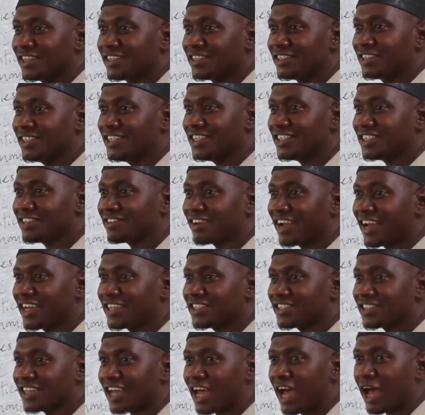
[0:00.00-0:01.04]
These
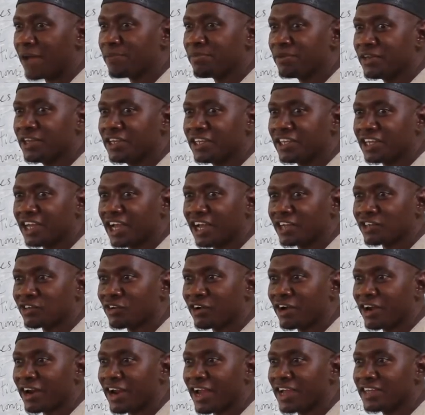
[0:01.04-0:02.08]
rights are being
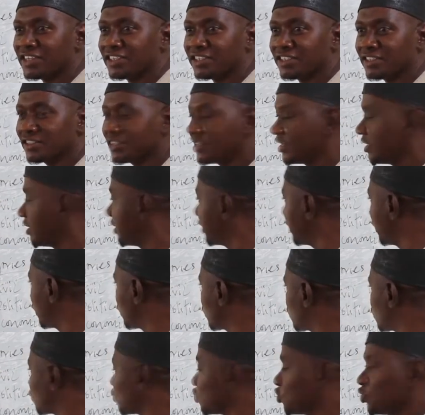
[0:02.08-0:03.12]
categorized
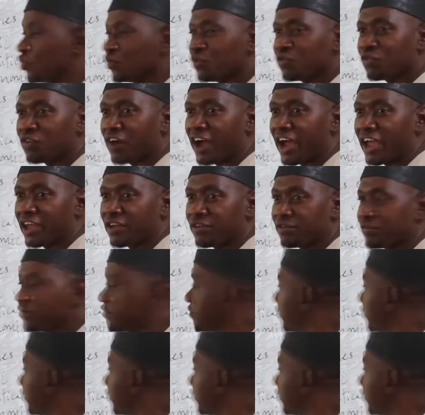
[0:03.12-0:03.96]
into 5.